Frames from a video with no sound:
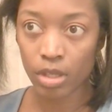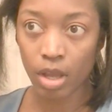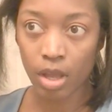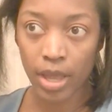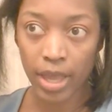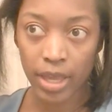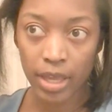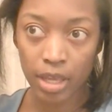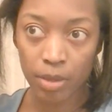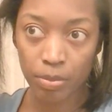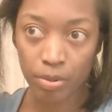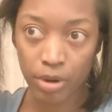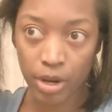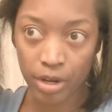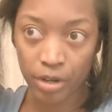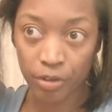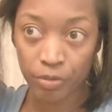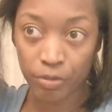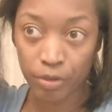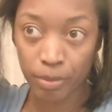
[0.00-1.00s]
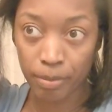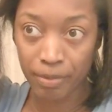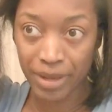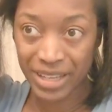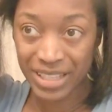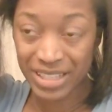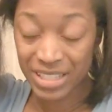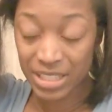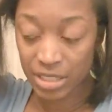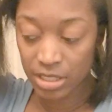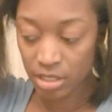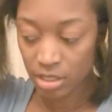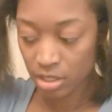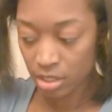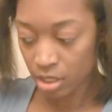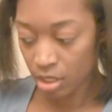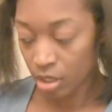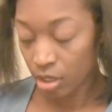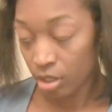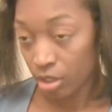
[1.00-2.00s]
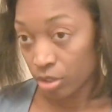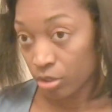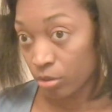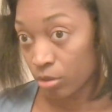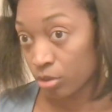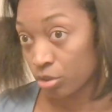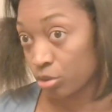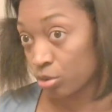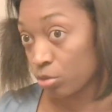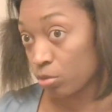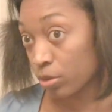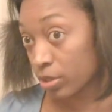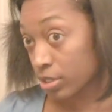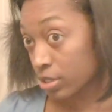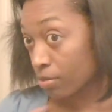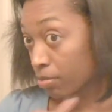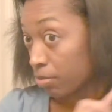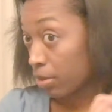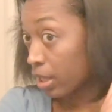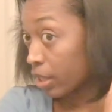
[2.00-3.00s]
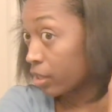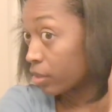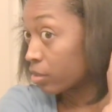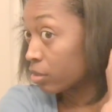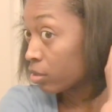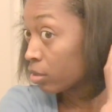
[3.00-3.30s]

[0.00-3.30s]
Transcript: a product for maintenance, you can do once a month.